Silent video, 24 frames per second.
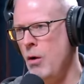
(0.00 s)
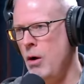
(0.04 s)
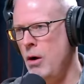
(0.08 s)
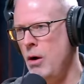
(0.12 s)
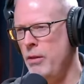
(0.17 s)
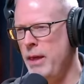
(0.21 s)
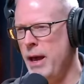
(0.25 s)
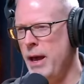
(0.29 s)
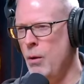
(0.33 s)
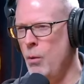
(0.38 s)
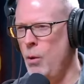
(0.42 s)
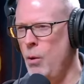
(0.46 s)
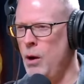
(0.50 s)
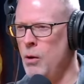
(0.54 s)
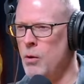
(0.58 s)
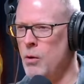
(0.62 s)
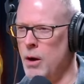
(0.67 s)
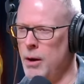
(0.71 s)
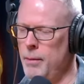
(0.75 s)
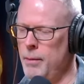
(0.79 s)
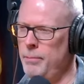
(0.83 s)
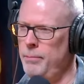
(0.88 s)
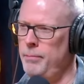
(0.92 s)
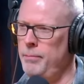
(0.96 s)
all that
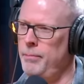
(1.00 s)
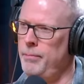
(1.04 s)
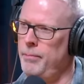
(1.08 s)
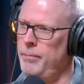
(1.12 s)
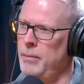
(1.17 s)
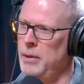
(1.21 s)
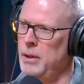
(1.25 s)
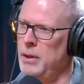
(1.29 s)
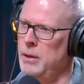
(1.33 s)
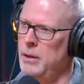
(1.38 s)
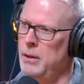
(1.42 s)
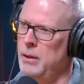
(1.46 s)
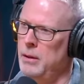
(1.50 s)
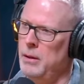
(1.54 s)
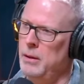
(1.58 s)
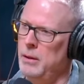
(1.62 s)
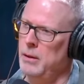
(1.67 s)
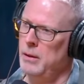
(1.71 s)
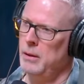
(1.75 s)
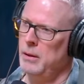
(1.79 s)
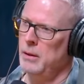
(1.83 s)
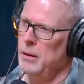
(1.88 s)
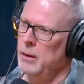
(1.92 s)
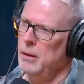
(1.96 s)
welcome
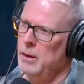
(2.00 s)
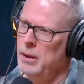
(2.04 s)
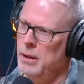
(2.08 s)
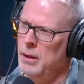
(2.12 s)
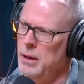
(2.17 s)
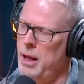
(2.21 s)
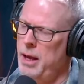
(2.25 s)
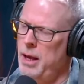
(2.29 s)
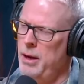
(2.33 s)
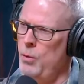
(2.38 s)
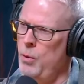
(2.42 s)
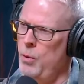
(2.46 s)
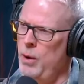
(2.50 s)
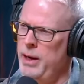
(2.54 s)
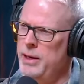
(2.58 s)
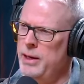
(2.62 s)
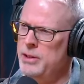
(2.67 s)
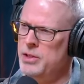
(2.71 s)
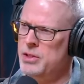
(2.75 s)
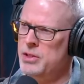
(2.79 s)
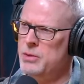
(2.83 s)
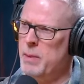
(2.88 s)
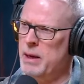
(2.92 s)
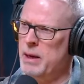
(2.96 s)
in a lot of ways,
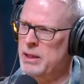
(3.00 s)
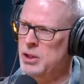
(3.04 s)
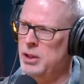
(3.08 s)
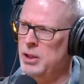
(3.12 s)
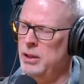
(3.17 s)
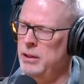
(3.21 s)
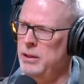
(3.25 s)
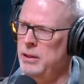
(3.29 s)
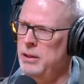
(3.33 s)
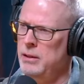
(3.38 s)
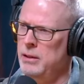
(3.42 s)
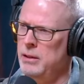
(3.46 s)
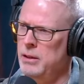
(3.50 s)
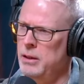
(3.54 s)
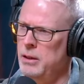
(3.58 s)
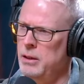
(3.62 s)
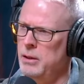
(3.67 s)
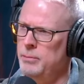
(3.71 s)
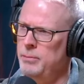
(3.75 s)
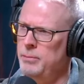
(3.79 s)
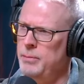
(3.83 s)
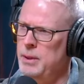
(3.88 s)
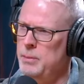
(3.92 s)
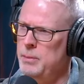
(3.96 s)
especially,
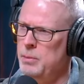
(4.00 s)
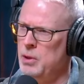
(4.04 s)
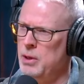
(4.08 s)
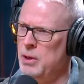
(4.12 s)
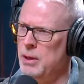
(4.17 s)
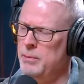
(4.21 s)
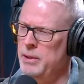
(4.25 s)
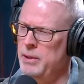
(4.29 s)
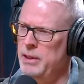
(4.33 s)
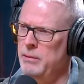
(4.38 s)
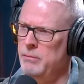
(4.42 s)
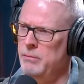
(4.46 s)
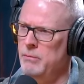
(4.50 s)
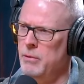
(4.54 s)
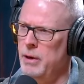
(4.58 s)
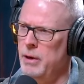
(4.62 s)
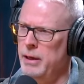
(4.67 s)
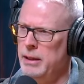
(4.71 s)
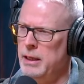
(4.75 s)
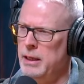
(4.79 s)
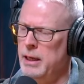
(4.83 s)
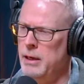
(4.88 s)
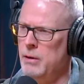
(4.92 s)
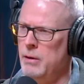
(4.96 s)
people coming
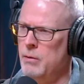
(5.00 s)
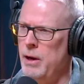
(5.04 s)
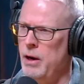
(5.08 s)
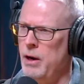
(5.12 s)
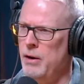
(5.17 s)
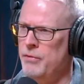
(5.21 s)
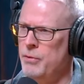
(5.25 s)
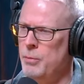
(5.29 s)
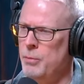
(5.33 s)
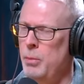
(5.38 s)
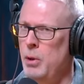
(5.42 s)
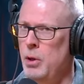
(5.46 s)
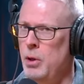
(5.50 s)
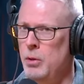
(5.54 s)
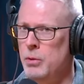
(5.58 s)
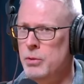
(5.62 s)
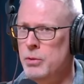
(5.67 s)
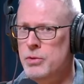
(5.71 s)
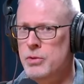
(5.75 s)
getting right off the boat.